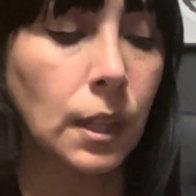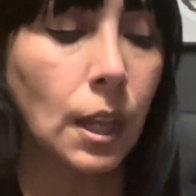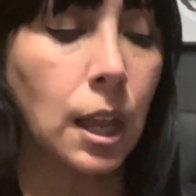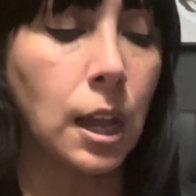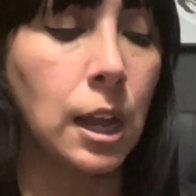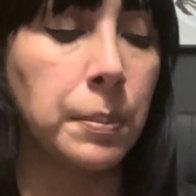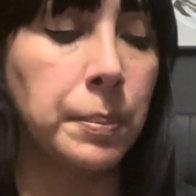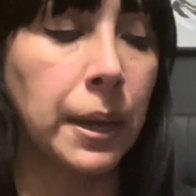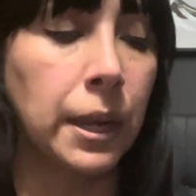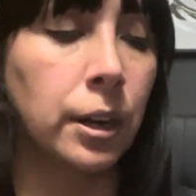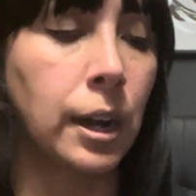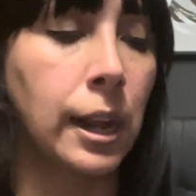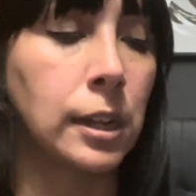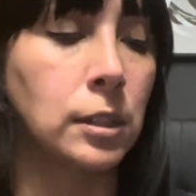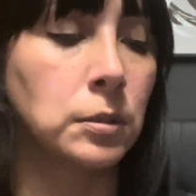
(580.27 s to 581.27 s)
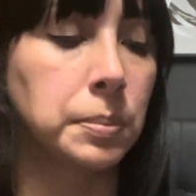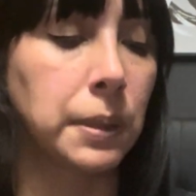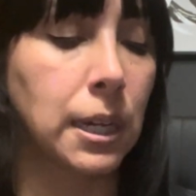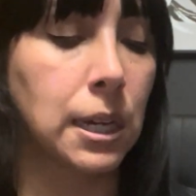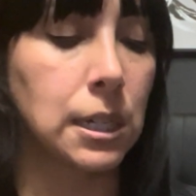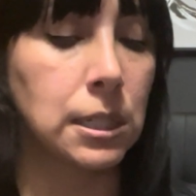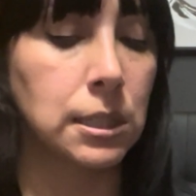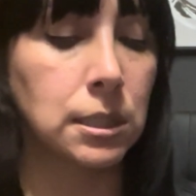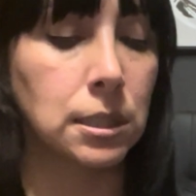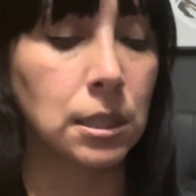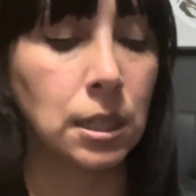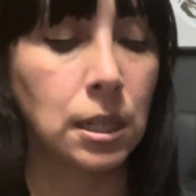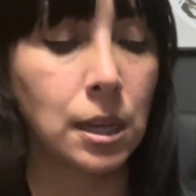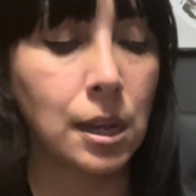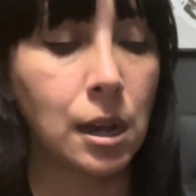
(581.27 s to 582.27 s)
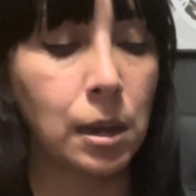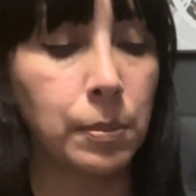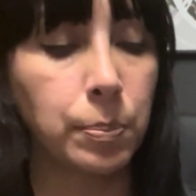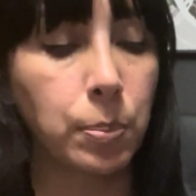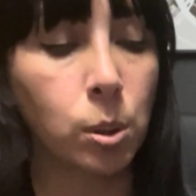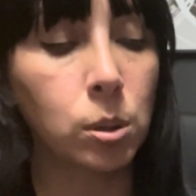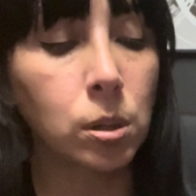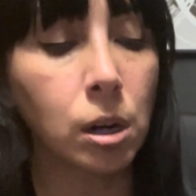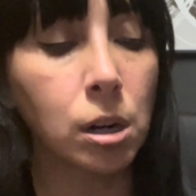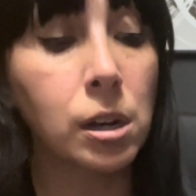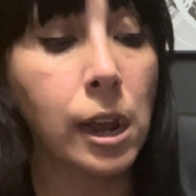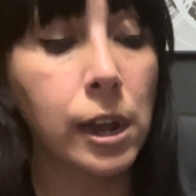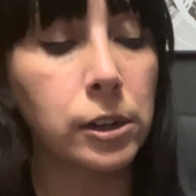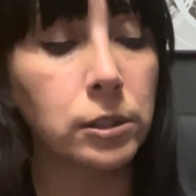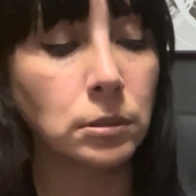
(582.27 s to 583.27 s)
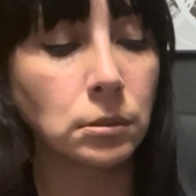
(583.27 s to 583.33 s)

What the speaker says: I'm better now because I'm poorer now.